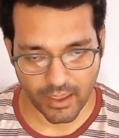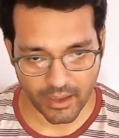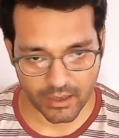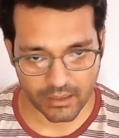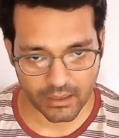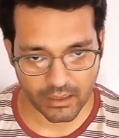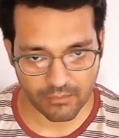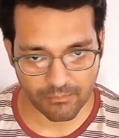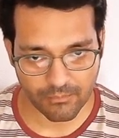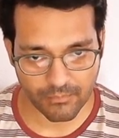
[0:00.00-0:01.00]
And
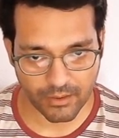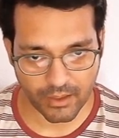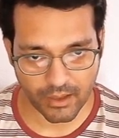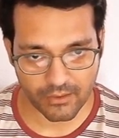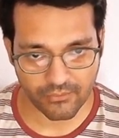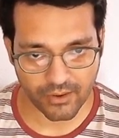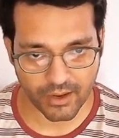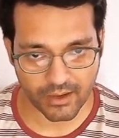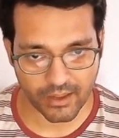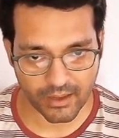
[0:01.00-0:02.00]
he can
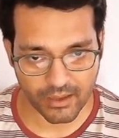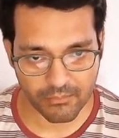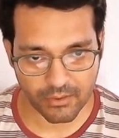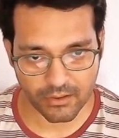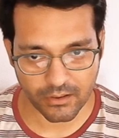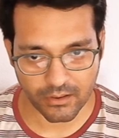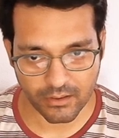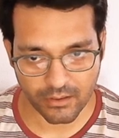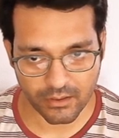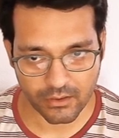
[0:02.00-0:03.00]
fly like a bird.
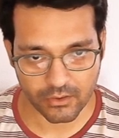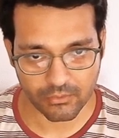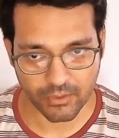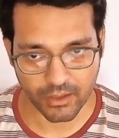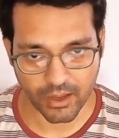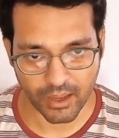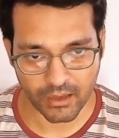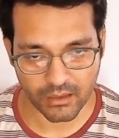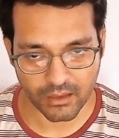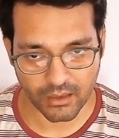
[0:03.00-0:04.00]
You may
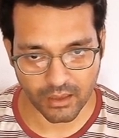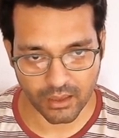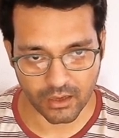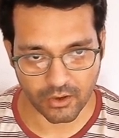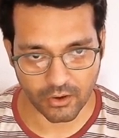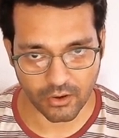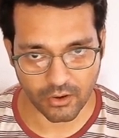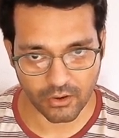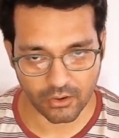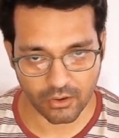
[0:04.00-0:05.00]
write any
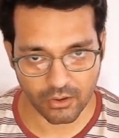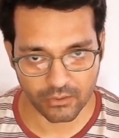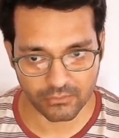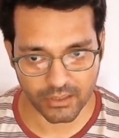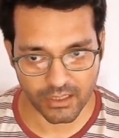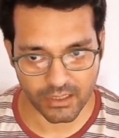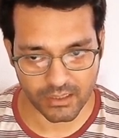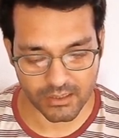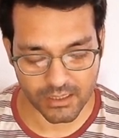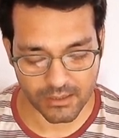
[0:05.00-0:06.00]
or all of
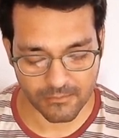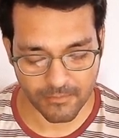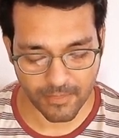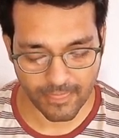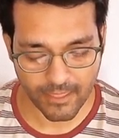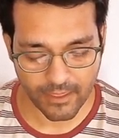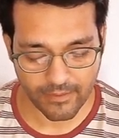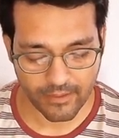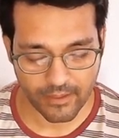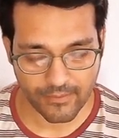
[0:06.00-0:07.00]
these.
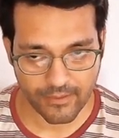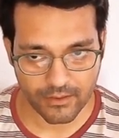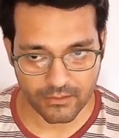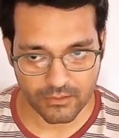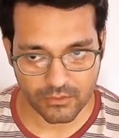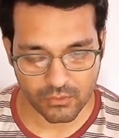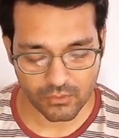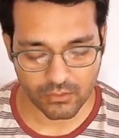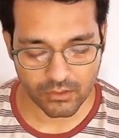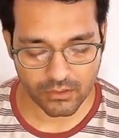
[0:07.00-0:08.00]

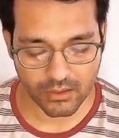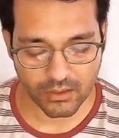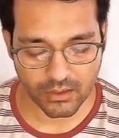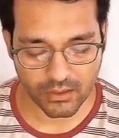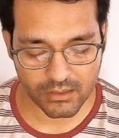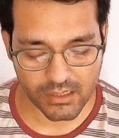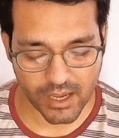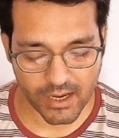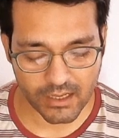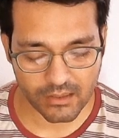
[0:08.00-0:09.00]
2. The
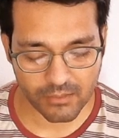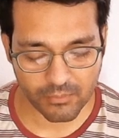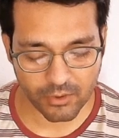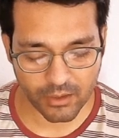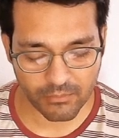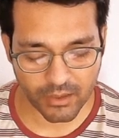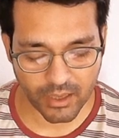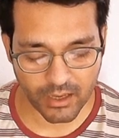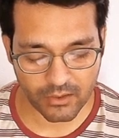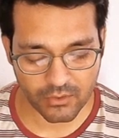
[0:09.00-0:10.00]
child in the poem
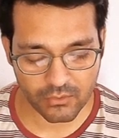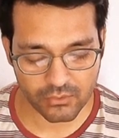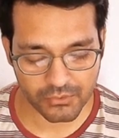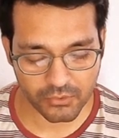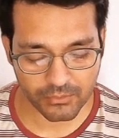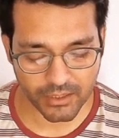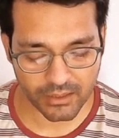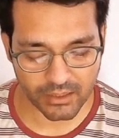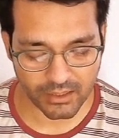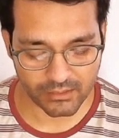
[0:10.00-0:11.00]
can do so many
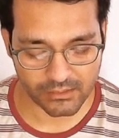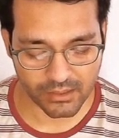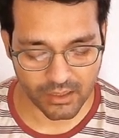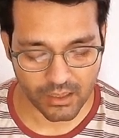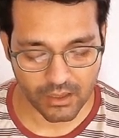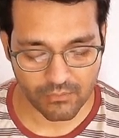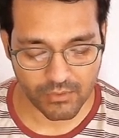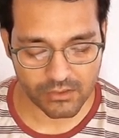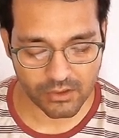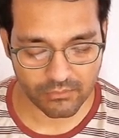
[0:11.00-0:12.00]
things.
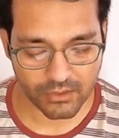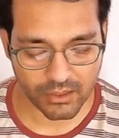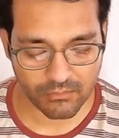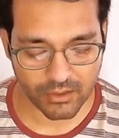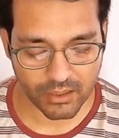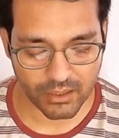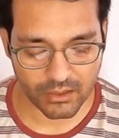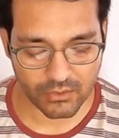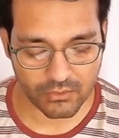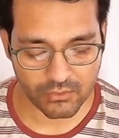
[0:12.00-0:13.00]
Which of them,
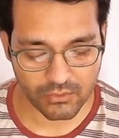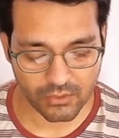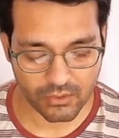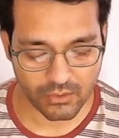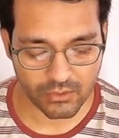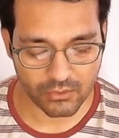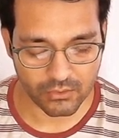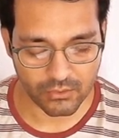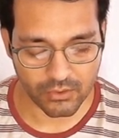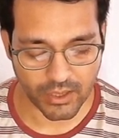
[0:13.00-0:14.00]
any two,
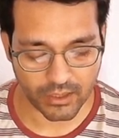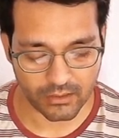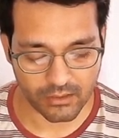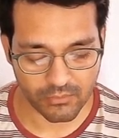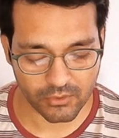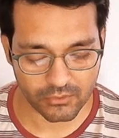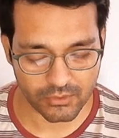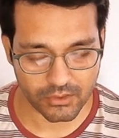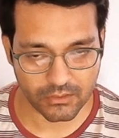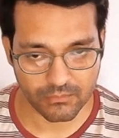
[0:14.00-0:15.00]
do you like the
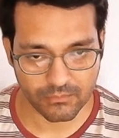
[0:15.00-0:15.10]
most?